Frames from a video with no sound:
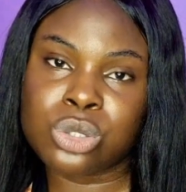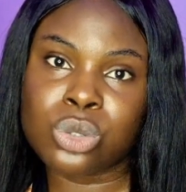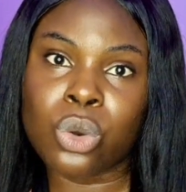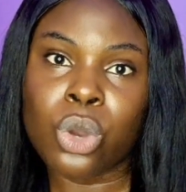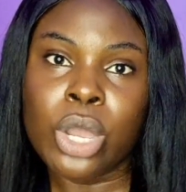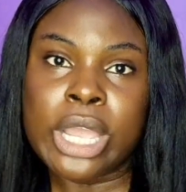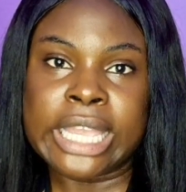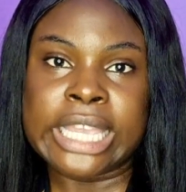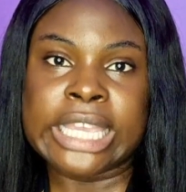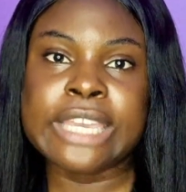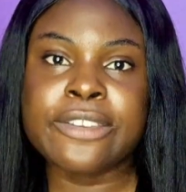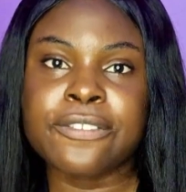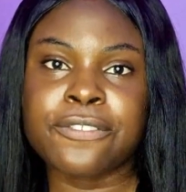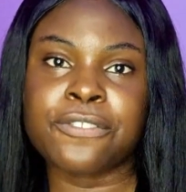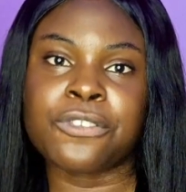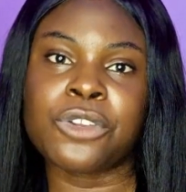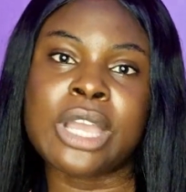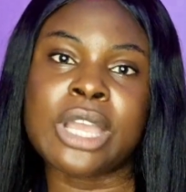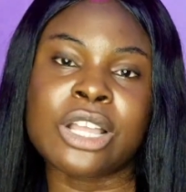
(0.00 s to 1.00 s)
So
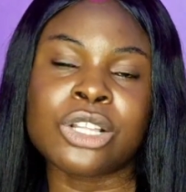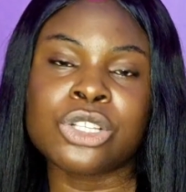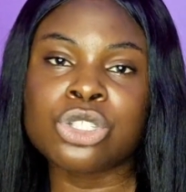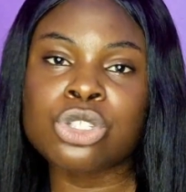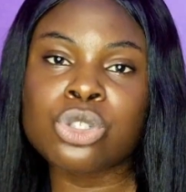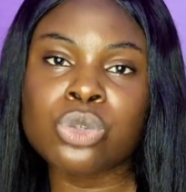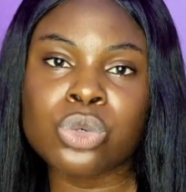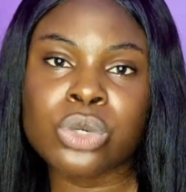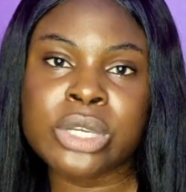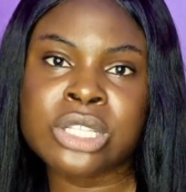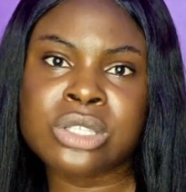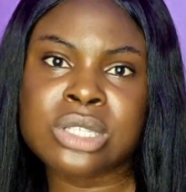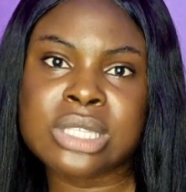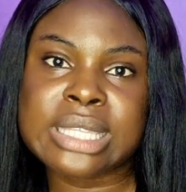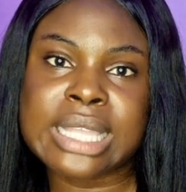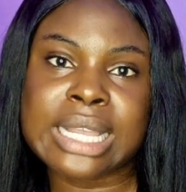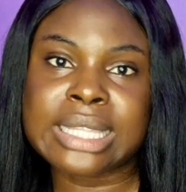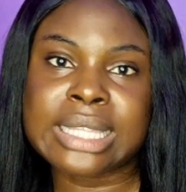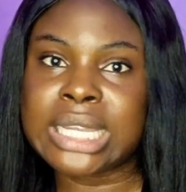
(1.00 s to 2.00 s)
if you are new into
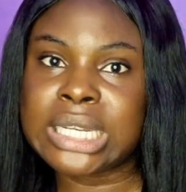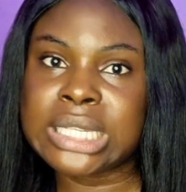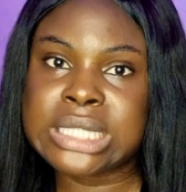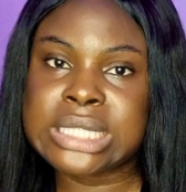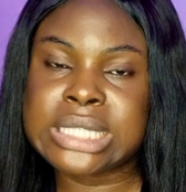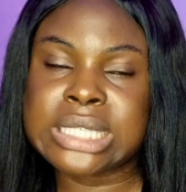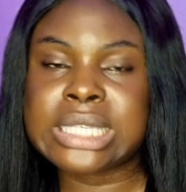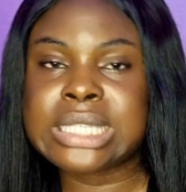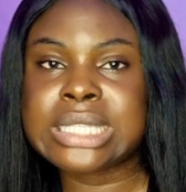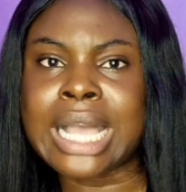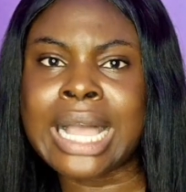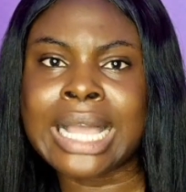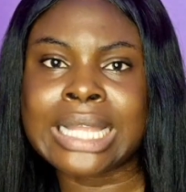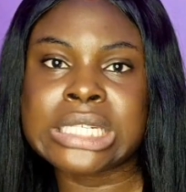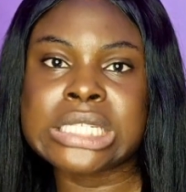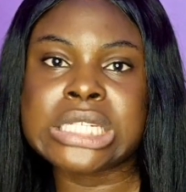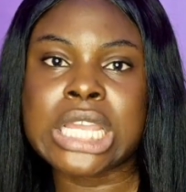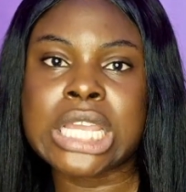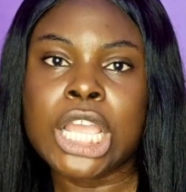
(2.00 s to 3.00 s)
data analytics
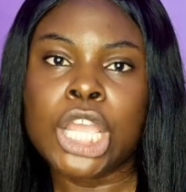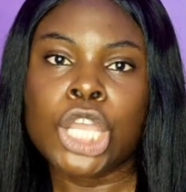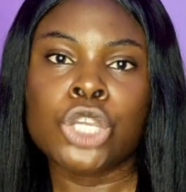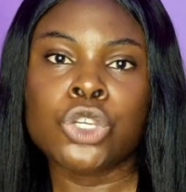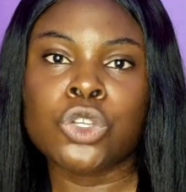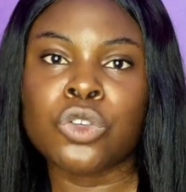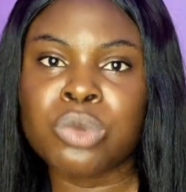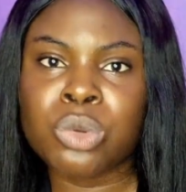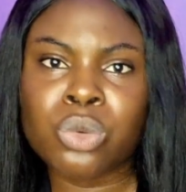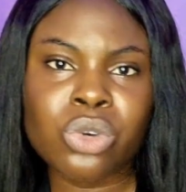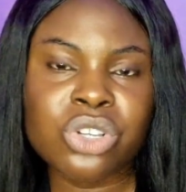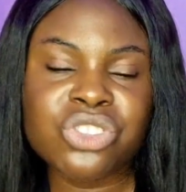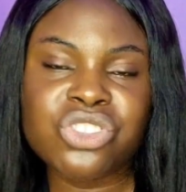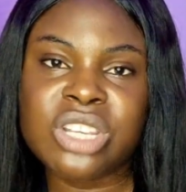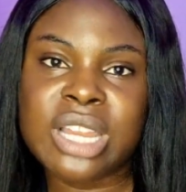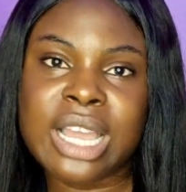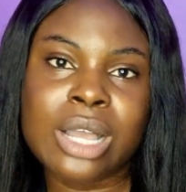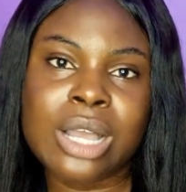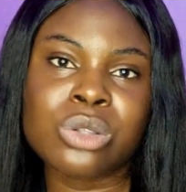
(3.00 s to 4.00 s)
and if you
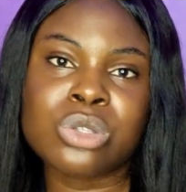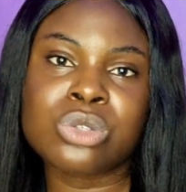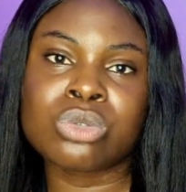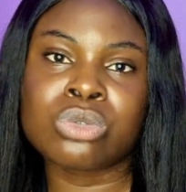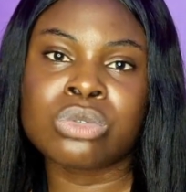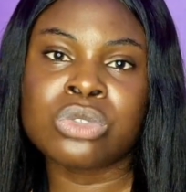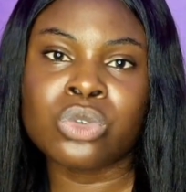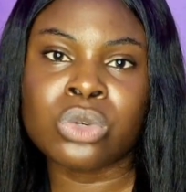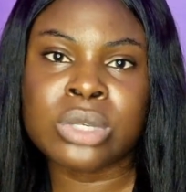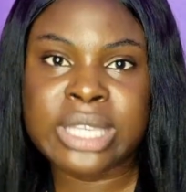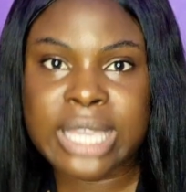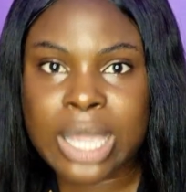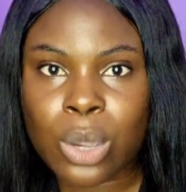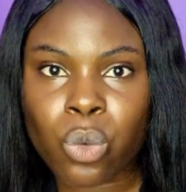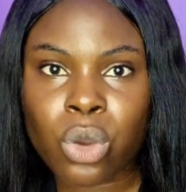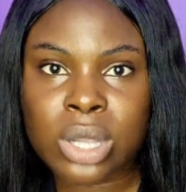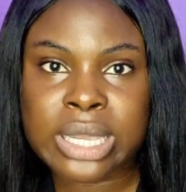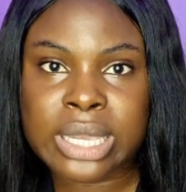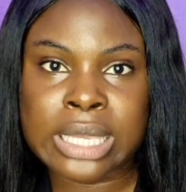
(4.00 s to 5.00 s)
wanted how to, you know, get
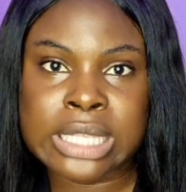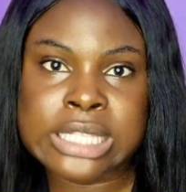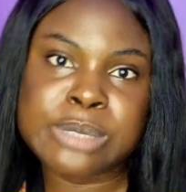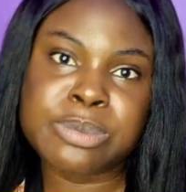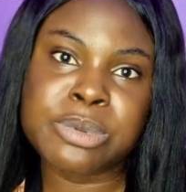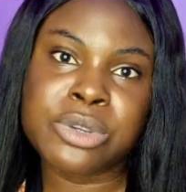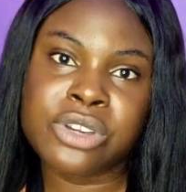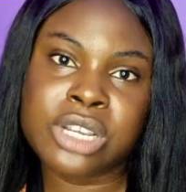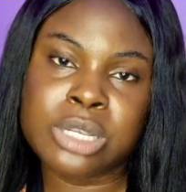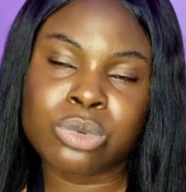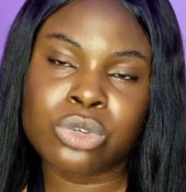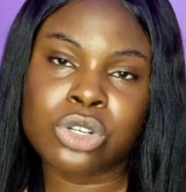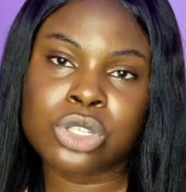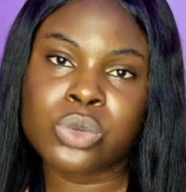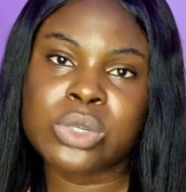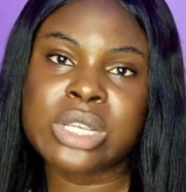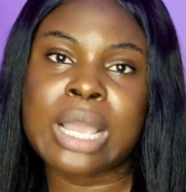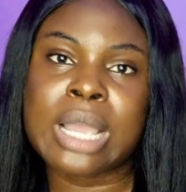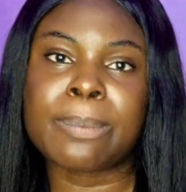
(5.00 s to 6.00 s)
work experience,
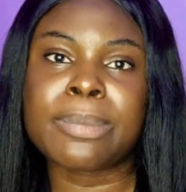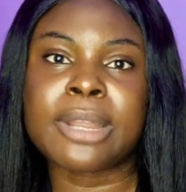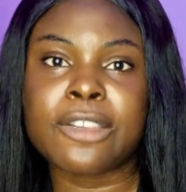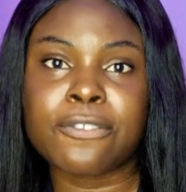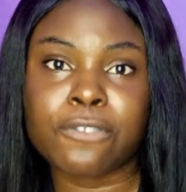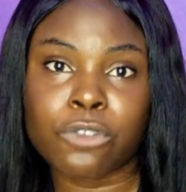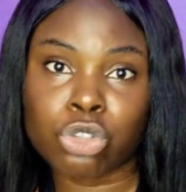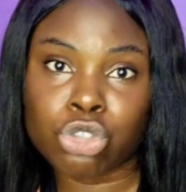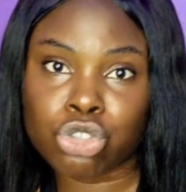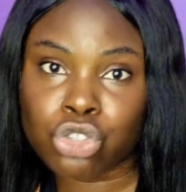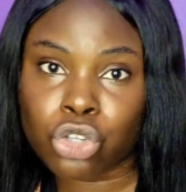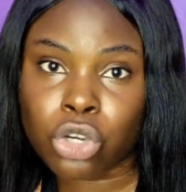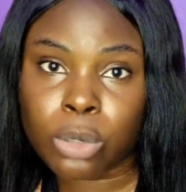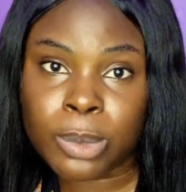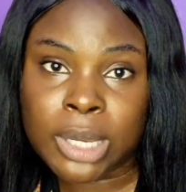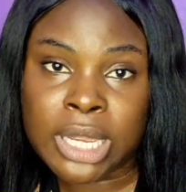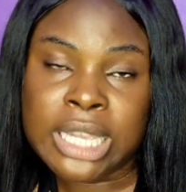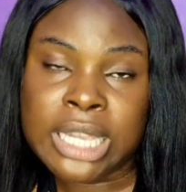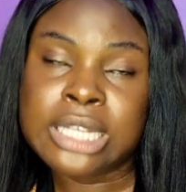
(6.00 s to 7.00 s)
because when you apply for a
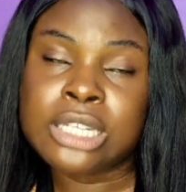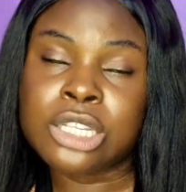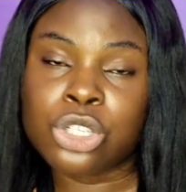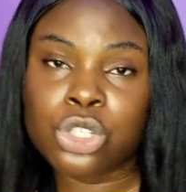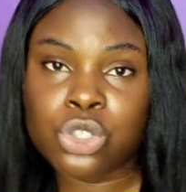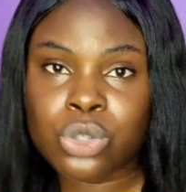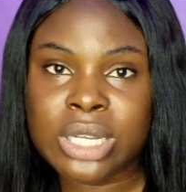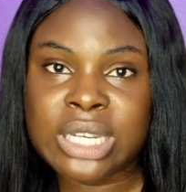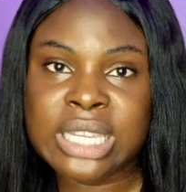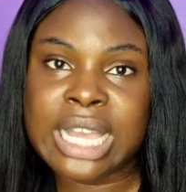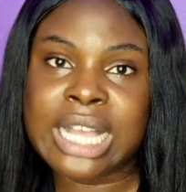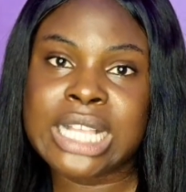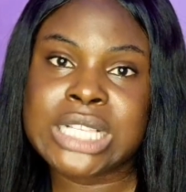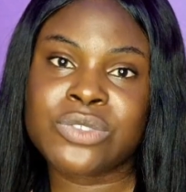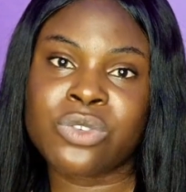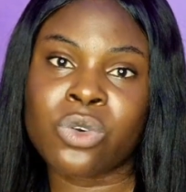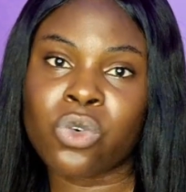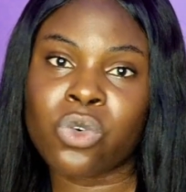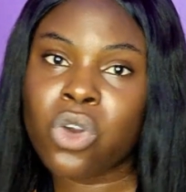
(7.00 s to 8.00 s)
job, they usually
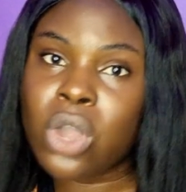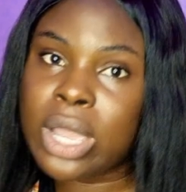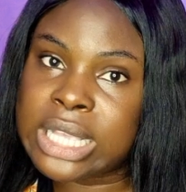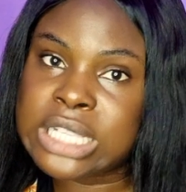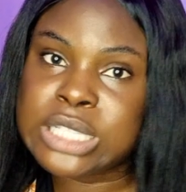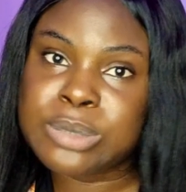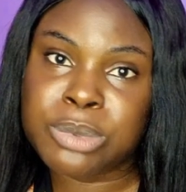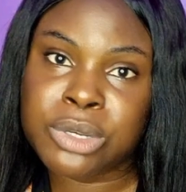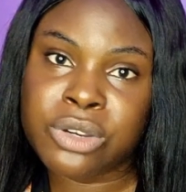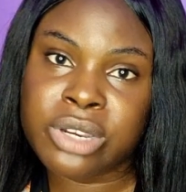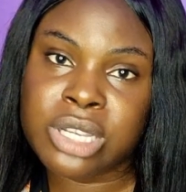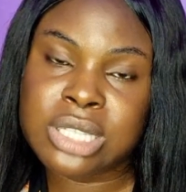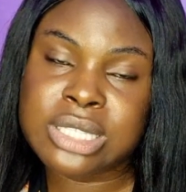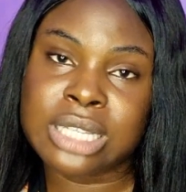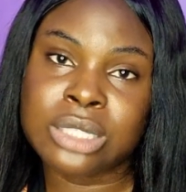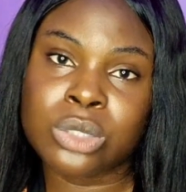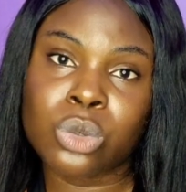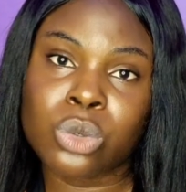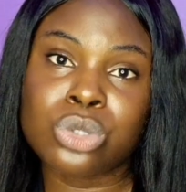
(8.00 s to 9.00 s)
ask for work experience
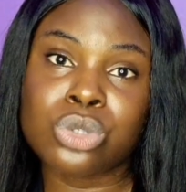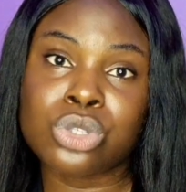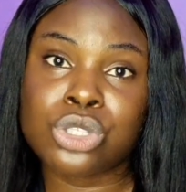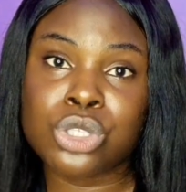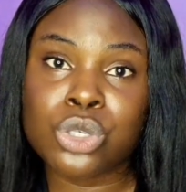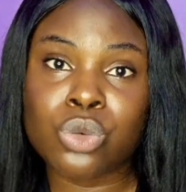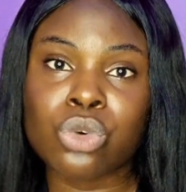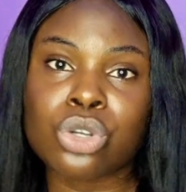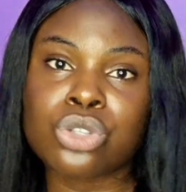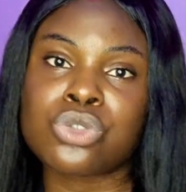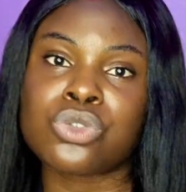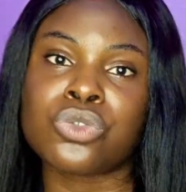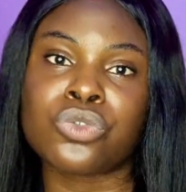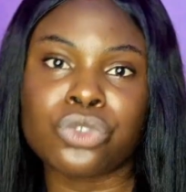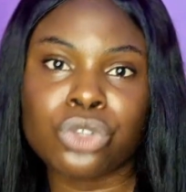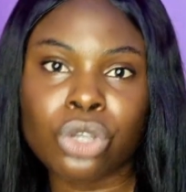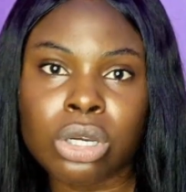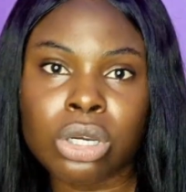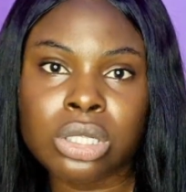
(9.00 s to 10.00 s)
and they want to see what
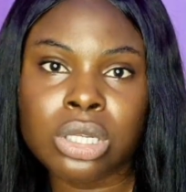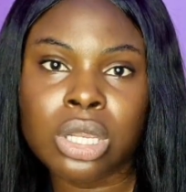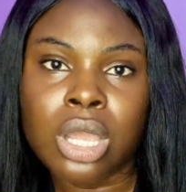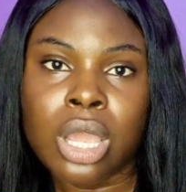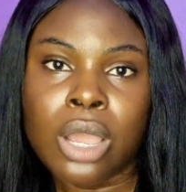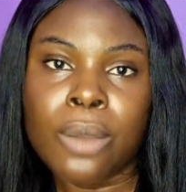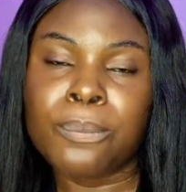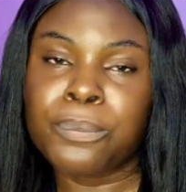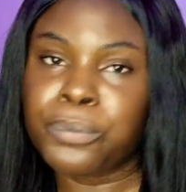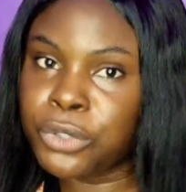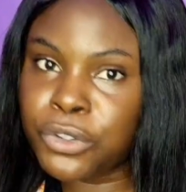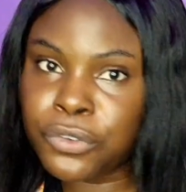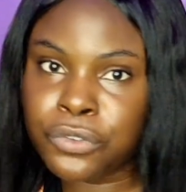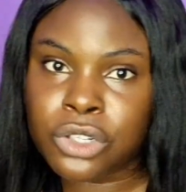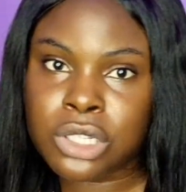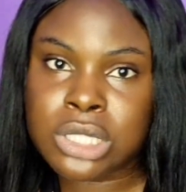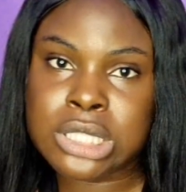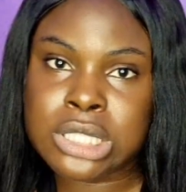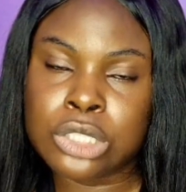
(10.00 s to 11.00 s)
you've done
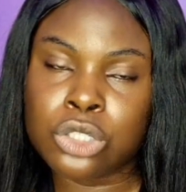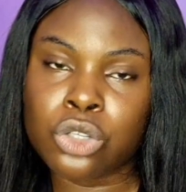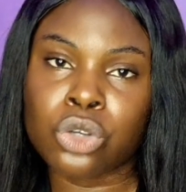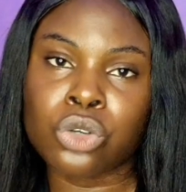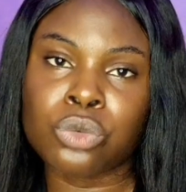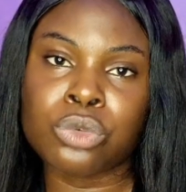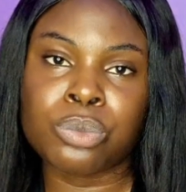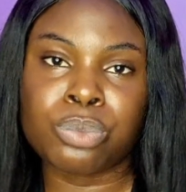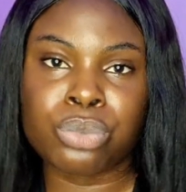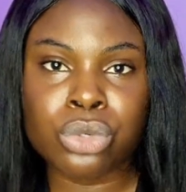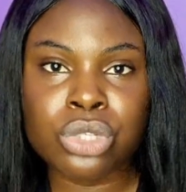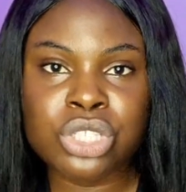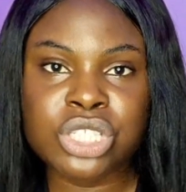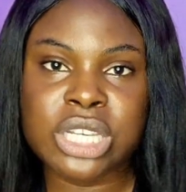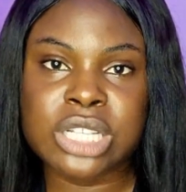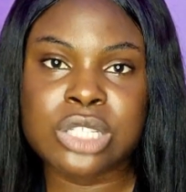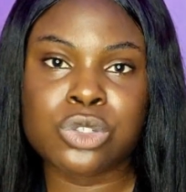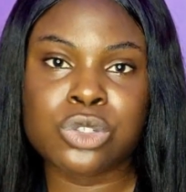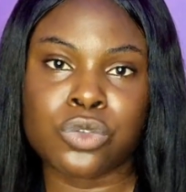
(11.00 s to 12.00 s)
previously or the
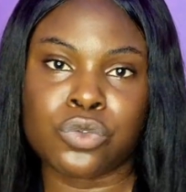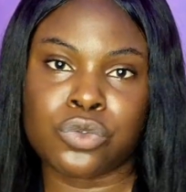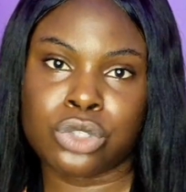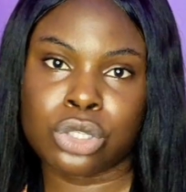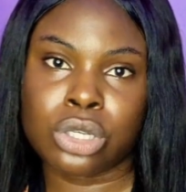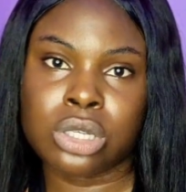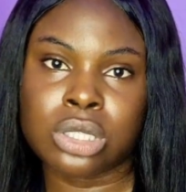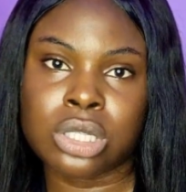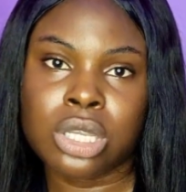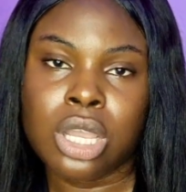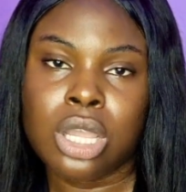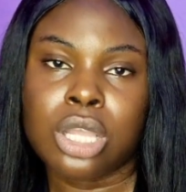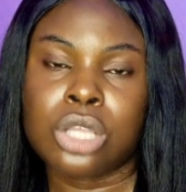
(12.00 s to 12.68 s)
projects you've done.